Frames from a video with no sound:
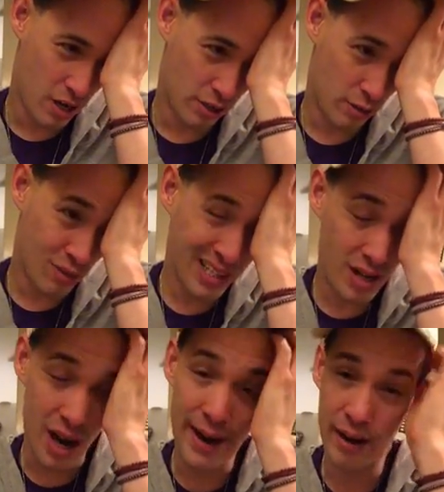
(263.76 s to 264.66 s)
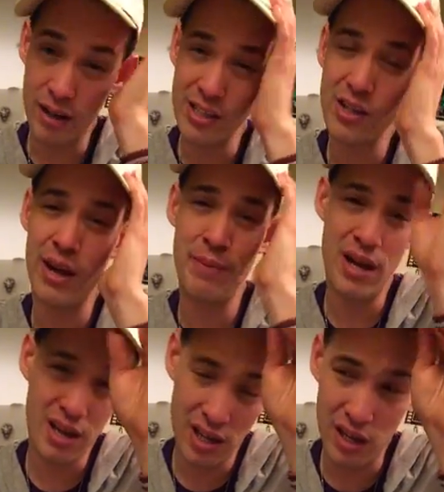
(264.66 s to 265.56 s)
really tired. So I'm not
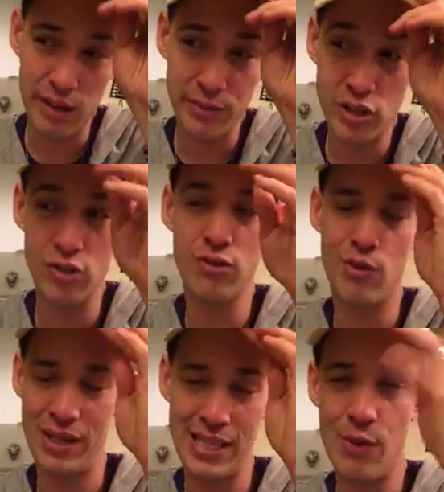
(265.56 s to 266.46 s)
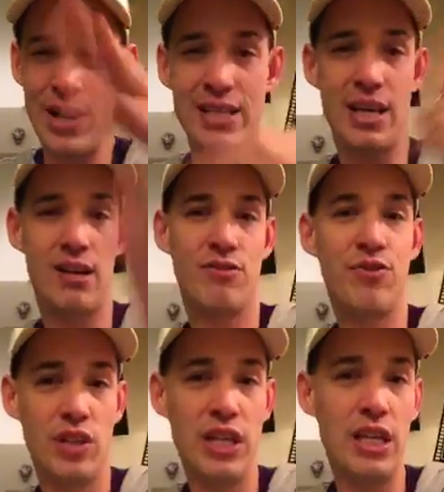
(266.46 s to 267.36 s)
gonna do a Wednesday wind down
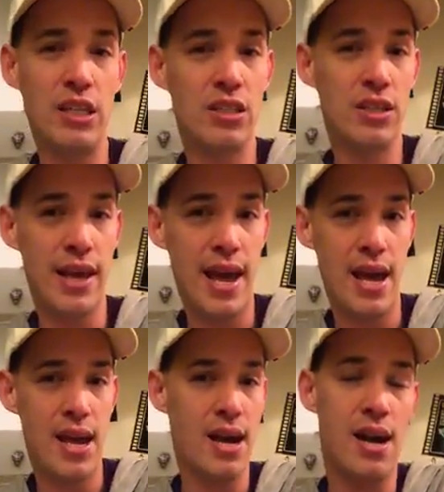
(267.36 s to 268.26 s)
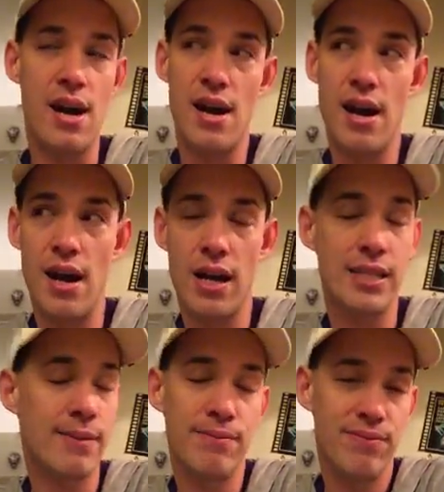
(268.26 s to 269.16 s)
fully today. Because
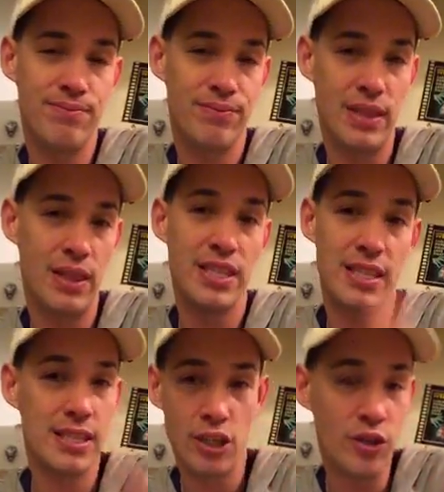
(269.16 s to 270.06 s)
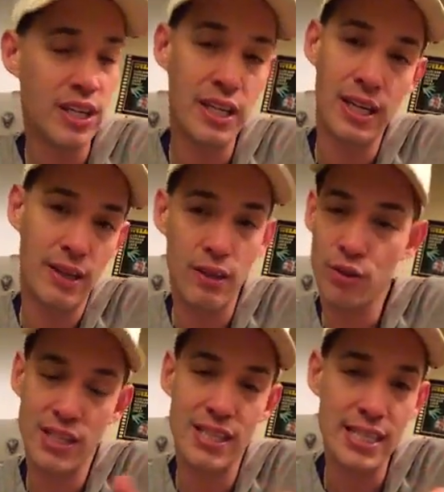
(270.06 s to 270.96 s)
I'm. This is literally gonna.
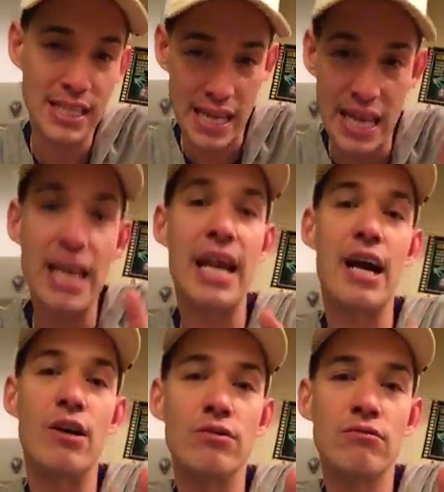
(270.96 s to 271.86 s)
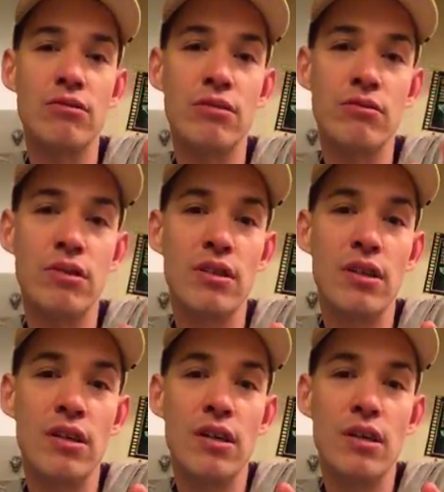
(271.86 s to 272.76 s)
This is the In and Out
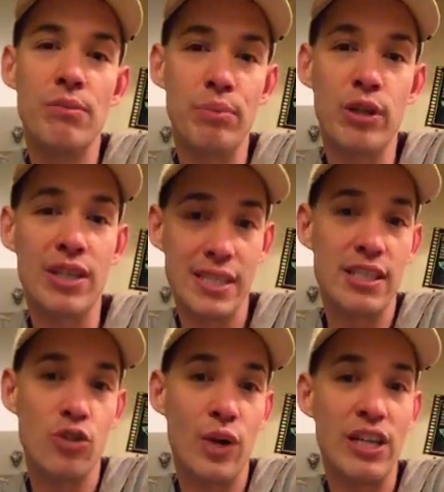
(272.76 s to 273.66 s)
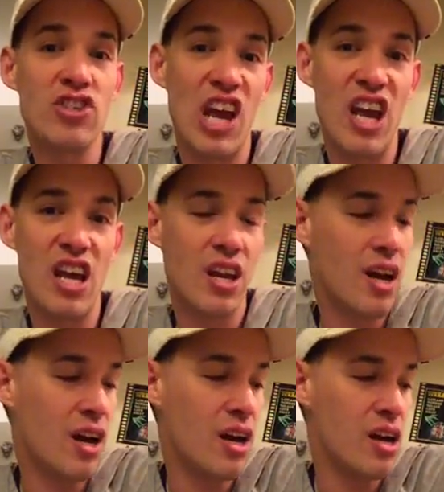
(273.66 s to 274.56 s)
burger situation.
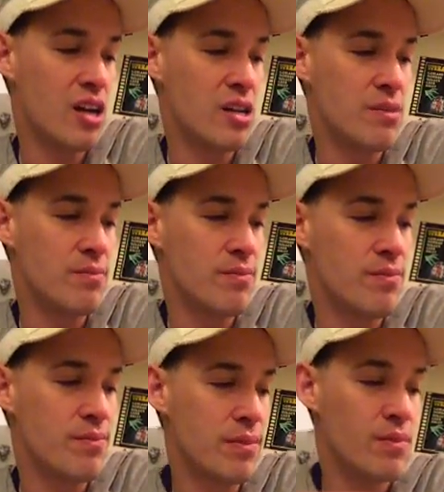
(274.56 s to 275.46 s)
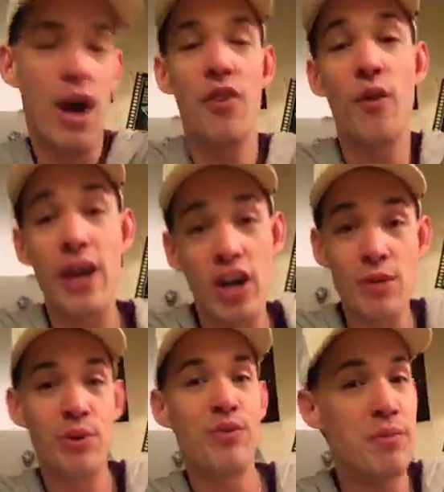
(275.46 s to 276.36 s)
Although we are gonna
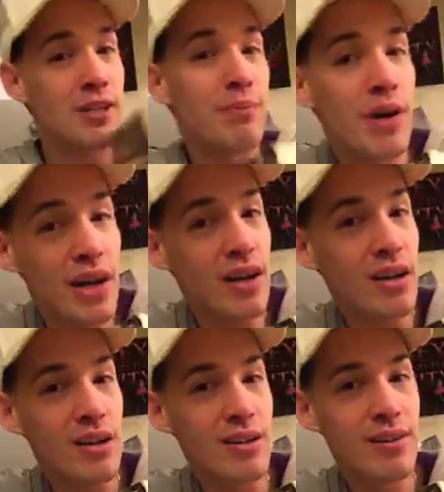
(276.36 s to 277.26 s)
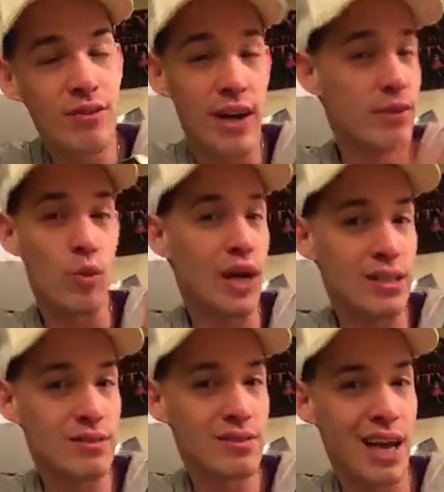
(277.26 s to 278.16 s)
pull from this book for
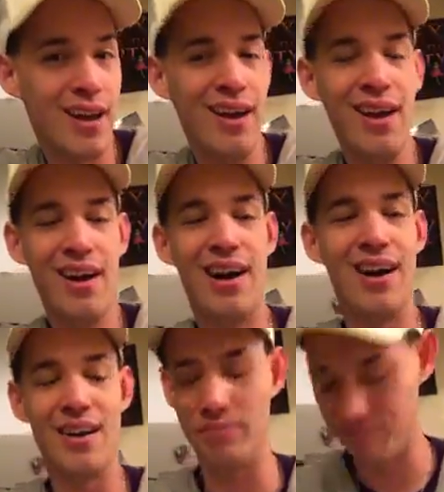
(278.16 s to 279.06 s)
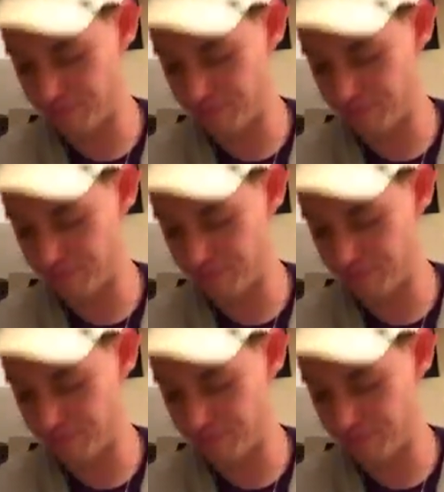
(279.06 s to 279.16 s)
everyone. um,